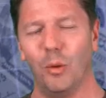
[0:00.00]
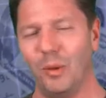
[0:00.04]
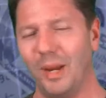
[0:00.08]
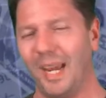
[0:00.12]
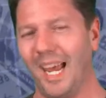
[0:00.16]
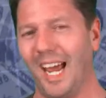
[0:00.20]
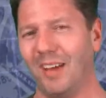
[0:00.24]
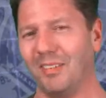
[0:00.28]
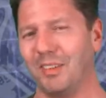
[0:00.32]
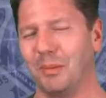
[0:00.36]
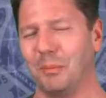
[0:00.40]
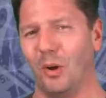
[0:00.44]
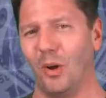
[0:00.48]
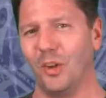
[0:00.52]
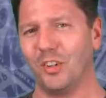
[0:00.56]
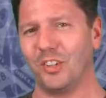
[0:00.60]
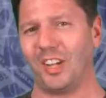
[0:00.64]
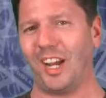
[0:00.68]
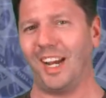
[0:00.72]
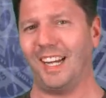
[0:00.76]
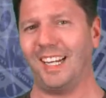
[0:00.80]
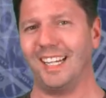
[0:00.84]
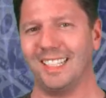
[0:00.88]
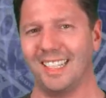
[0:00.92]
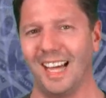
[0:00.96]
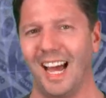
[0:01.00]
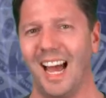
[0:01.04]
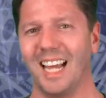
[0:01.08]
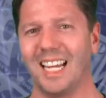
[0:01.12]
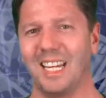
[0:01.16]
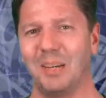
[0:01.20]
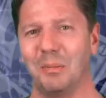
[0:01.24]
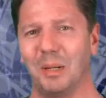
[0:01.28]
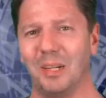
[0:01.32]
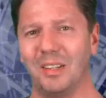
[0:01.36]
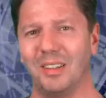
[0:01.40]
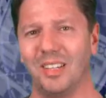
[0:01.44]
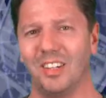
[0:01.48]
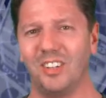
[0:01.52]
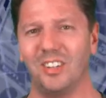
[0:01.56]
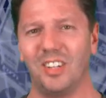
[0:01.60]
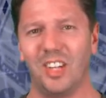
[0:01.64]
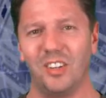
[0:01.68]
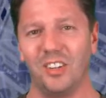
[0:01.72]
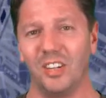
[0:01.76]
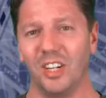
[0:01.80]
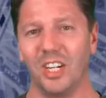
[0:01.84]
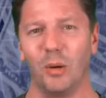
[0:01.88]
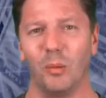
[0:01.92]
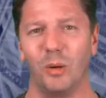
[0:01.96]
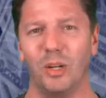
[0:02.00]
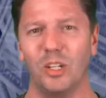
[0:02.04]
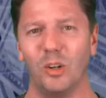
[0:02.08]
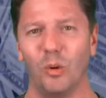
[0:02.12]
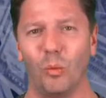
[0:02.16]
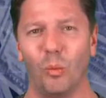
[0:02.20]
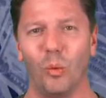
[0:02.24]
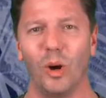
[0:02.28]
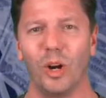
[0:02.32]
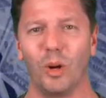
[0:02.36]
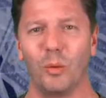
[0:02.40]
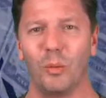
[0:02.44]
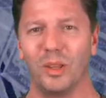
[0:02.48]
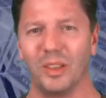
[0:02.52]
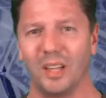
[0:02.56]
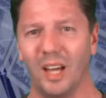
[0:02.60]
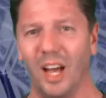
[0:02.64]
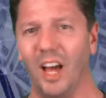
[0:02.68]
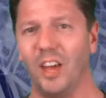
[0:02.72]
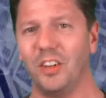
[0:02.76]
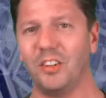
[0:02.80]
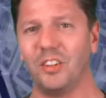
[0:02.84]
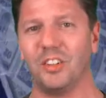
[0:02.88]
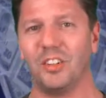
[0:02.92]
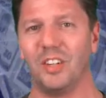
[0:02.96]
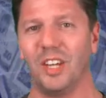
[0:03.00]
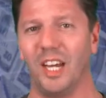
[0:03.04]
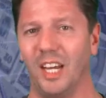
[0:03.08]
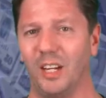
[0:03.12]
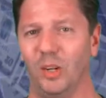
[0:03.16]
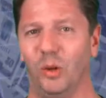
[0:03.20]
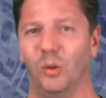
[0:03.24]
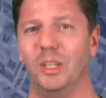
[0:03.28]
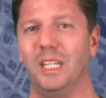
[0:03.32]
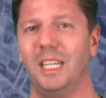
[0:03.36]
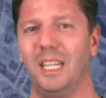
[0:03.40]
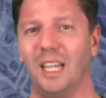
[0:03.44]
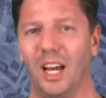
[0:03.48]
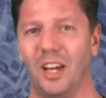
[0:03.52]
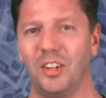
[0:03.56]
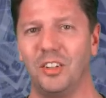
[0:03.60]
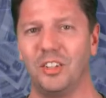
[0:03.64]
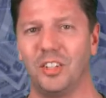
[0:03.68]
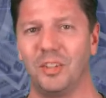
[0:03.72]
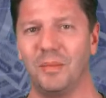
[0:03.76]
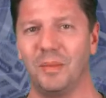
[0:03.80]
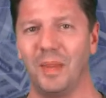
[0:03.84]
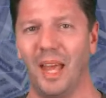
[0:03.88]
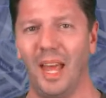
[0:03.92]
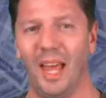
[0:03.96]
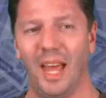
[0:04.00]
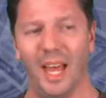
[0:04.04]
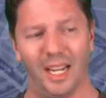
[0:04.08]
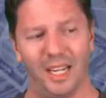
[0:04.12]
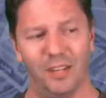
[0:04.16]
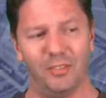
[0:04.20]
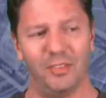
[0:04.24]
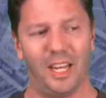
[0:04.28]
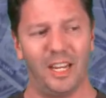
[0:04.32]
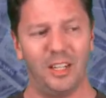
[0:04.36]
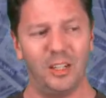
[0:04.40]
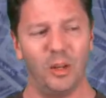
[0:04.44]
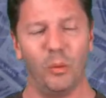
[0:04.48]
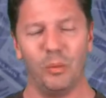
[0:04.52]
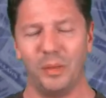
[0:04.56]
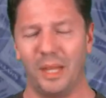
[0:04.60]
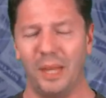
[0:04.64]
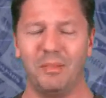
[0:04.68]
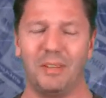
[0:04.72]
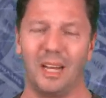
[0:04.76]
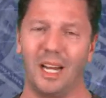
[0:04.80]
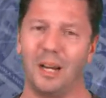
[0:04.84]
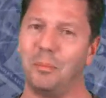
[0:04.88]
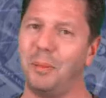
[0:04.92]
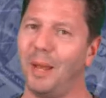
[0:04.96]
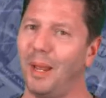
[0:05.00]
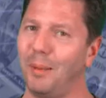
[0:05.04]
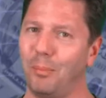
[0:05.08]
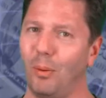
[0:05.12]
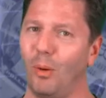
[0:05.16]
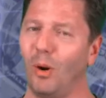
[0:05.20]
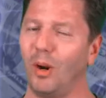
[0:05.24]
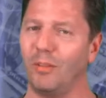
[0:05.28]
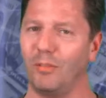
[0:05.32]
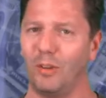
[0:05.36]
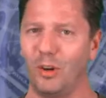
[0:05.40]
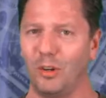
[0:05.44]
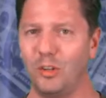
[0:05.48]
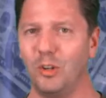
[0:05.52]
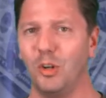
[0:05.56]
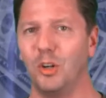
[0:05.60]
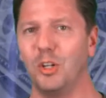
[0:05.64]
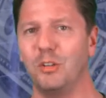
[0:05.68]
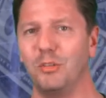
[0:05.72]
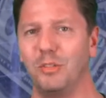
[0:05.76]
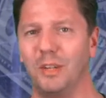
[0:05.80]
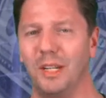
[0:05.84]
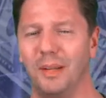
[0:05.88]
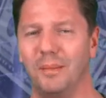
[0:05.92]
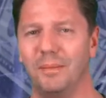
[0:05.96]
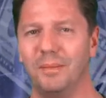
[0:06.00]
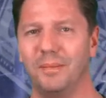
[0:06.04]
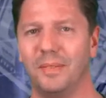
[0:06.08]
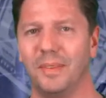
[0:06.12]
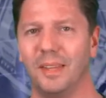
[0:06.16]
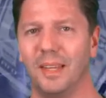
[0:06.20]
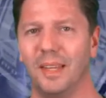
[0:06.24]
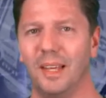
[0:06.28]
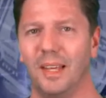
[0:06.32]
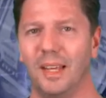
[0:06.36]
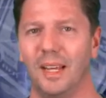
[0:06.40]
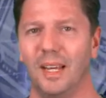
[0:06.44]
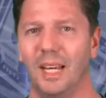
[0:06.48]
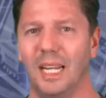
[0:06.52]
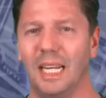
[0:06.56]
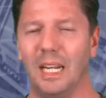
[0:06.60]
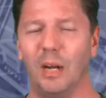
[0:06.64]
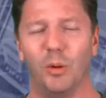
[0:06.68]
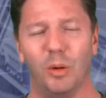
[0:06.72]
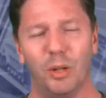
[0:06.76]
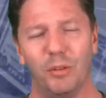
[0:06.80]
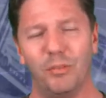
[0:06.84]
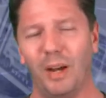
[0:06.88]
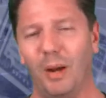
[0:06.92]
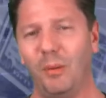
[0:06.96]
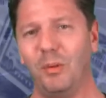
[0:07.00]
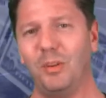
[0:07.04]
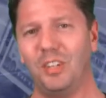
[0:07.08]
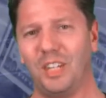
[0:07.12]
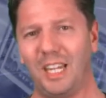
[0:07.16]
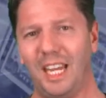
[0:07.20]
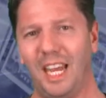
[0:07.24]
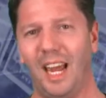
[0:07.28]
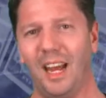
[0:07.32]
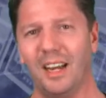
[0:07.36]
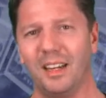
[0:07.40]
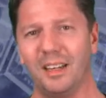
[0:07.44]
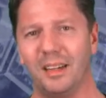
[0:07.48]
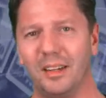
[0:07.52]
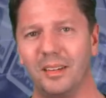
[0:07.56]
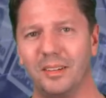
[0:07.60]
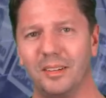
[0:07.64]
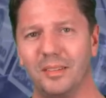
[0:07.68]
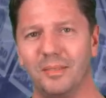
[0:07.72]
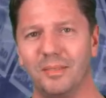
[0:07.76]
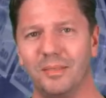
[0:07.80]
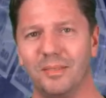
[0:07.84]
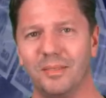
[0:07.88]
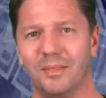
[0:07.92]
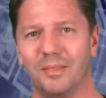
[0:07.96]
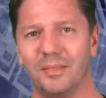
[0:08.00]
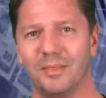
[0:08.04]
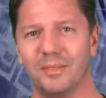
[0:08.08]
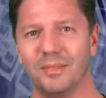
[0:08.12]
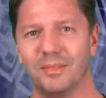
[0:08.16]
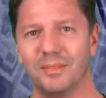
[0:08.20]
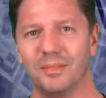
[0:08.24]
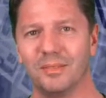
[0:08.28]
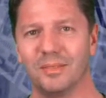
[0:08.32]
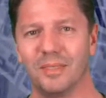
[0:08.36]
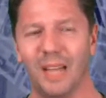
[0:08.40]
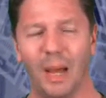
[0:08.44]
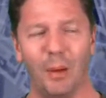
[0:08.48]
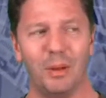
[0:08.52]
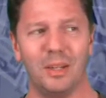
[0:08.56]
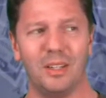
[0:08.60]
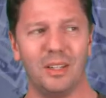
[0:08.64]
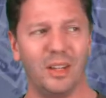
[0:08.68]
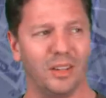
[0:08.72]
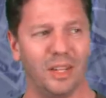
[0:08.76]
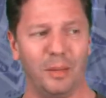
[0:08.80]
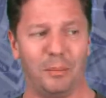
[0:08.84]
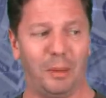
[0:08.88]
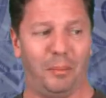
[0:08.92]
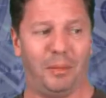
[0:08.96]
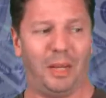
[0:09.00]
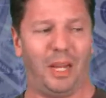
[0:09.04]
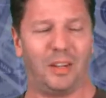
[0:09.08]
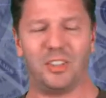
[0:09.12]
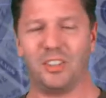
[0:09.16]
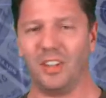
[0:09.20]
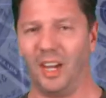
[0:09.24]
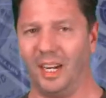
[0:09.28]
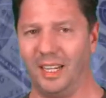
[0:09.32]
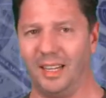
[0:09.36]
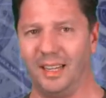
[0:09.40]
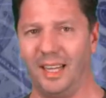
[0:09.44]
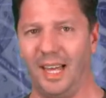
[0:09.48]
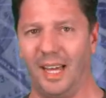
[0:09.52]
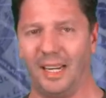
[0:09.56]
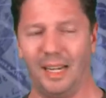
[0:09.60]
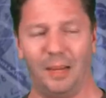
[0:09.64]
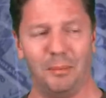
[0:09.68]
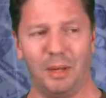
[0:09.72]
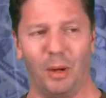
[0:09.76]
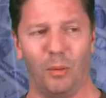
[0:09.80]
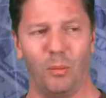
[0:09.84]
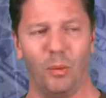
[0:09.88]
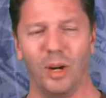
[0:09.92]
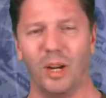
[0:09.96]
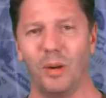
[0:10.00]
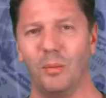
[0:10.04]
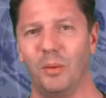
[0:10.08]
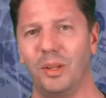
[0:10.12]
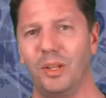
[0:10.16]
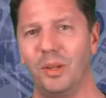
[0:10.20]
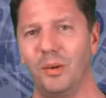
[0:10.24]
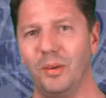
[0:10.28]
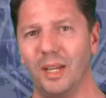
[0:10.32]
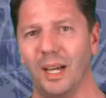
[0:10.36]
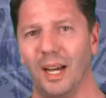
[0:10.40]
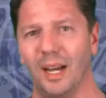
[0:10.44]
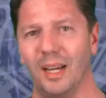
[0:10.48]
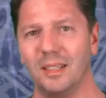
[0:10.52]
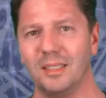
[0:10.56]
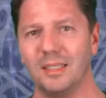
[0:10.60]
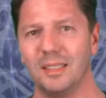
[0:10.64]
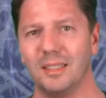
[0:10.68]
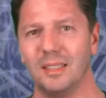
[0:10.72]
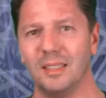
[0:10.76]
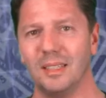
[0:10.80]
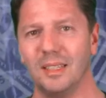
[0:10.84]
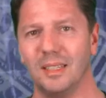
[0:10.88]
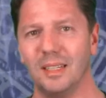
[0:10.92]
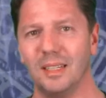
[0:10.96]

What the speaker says: We have them all sign a document that says they're going to work with us and only us, and if they don't, they've got to pay part of our search fee. Now, if I was a candidate, I would tell them, I'm not signing that. I'm not working with you guys.